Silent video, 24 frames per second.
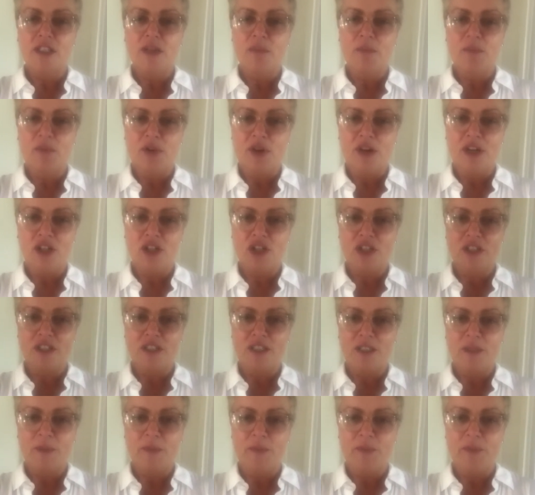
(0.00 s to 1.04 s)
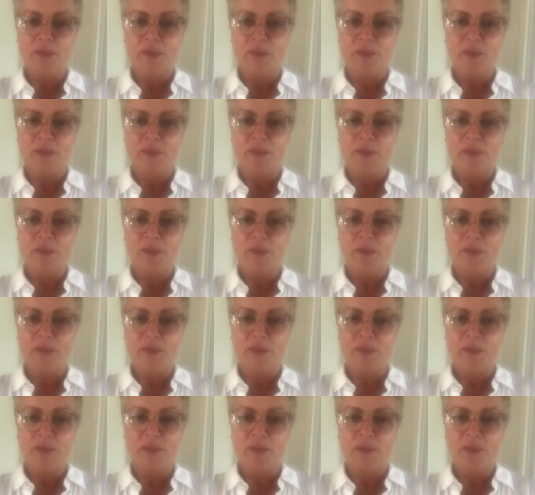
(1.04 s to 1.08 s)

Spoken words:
impressions,